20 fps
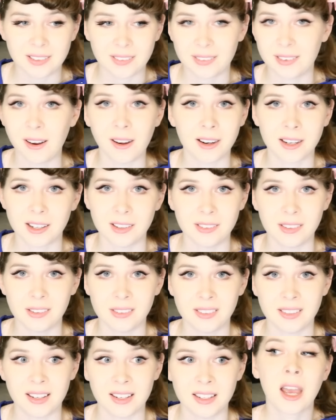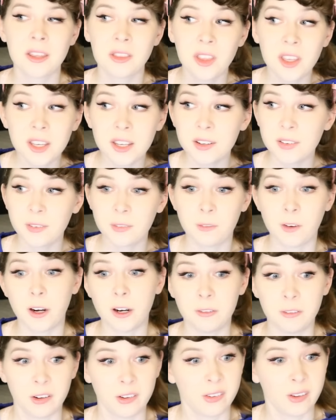it's not consistent. I think it's
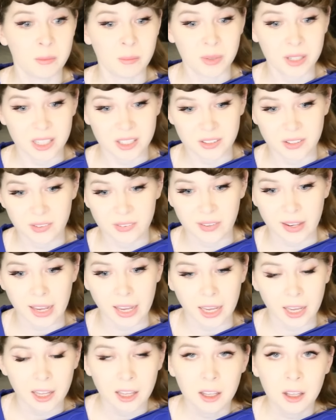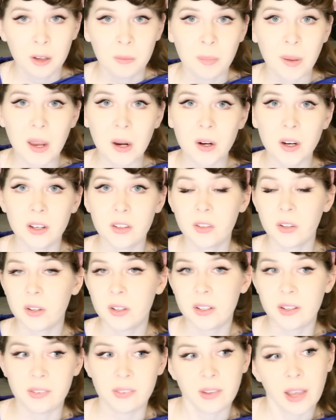fair for somebody to say
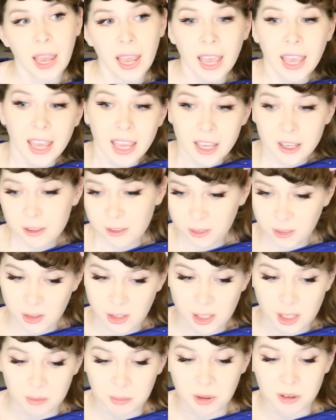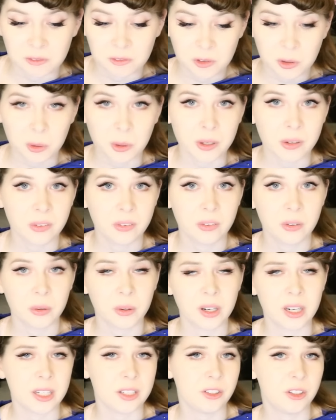parenthood is a theme of Toy
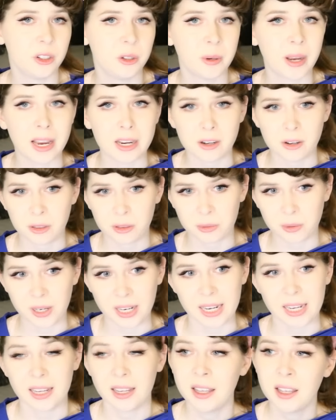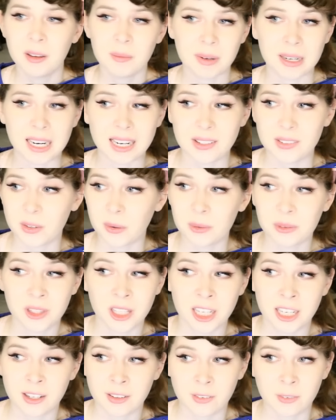Story 2 and 3, but I don't
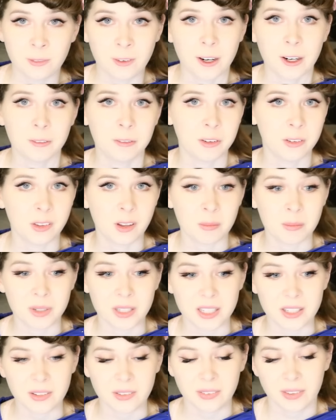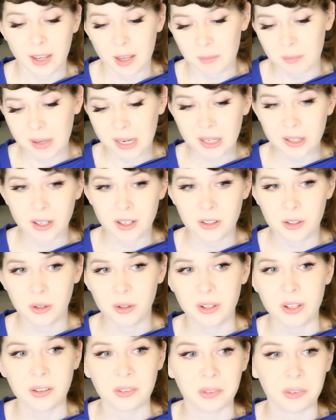think it's fair for somebody to say
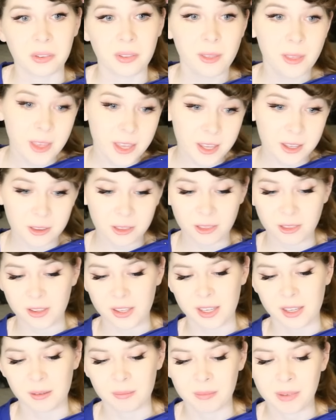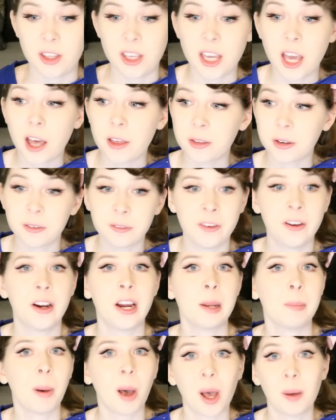parenthood is the theme. The other
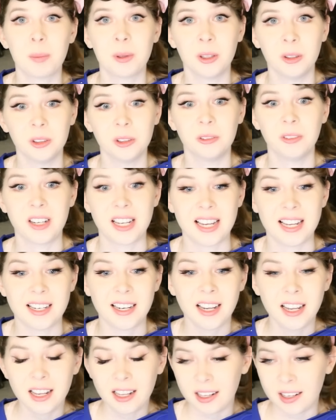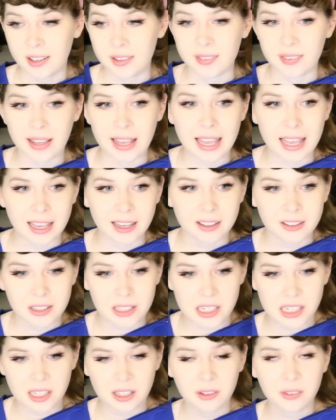very popular read is
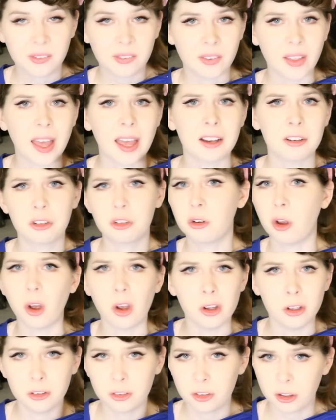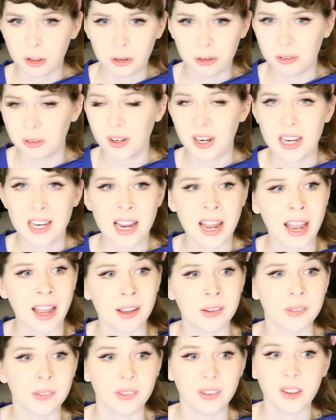Andy slash all children
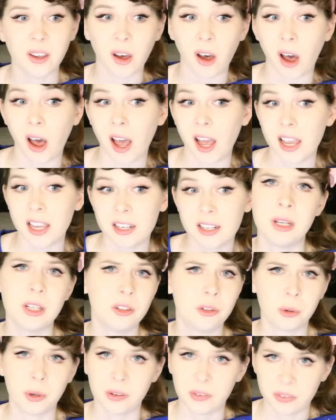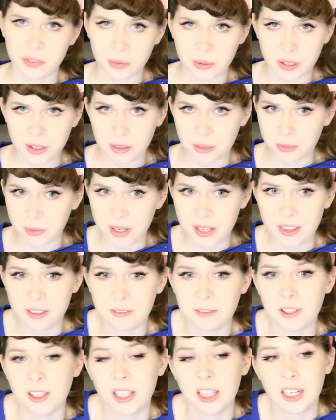as God. In Toy Story 3,
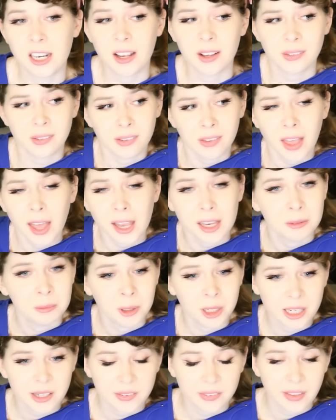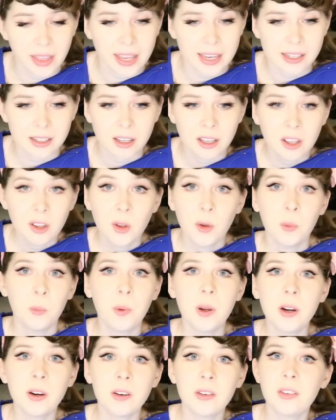the villain has a line where he's like,
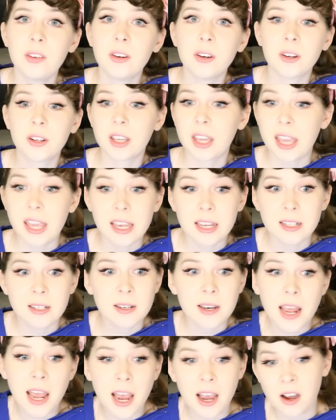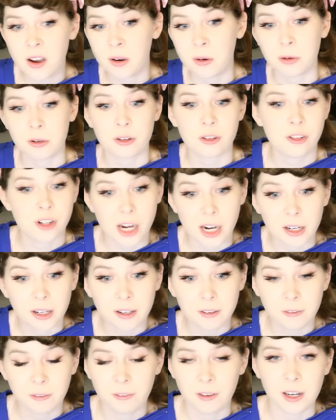"Where's your kid now,
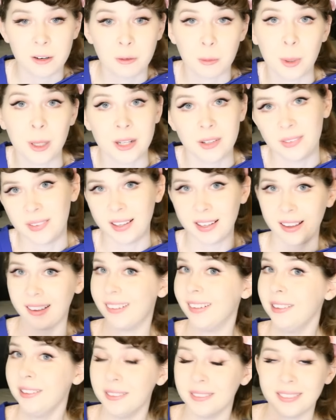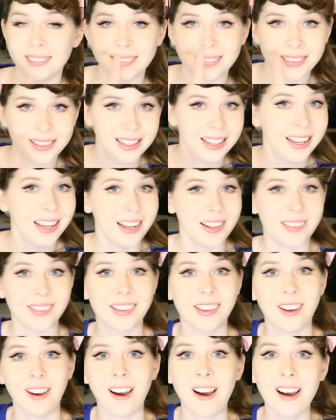Sheriff?" And everybody's like, "Oh,
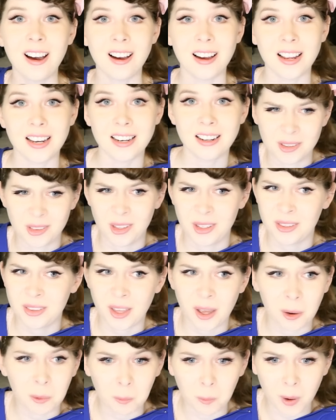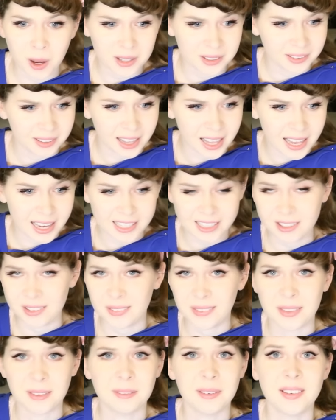it's God." I think that one line
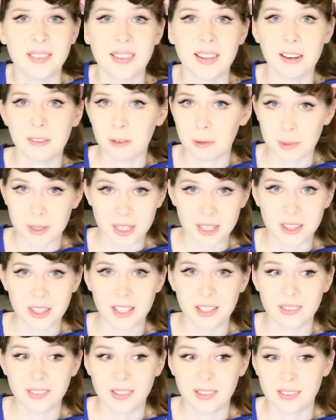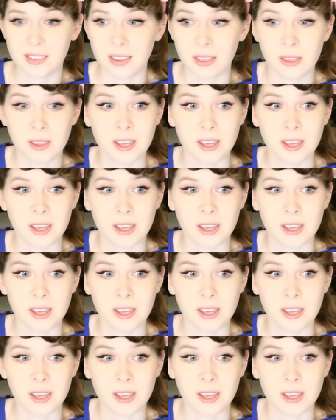is the reason everybody thinks it's a